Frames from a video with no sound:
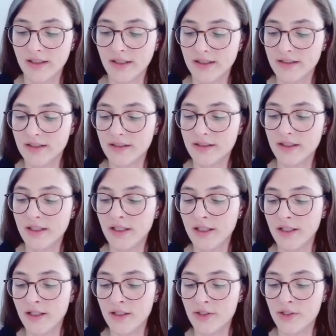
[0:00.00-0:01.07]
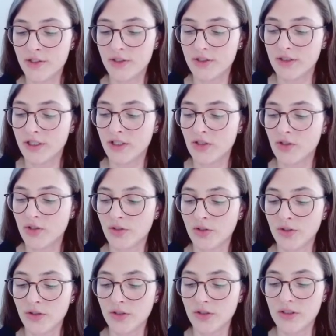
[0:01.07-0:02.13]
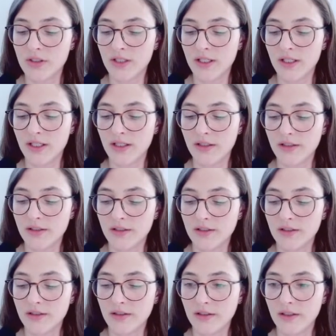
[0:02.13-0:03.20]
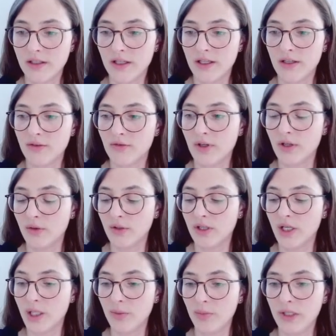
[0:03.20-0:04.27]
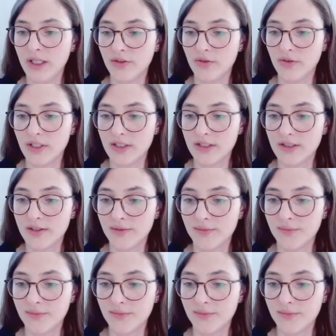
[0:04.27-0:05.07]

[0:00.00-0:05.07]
SSH, CentOS, and give our IP address.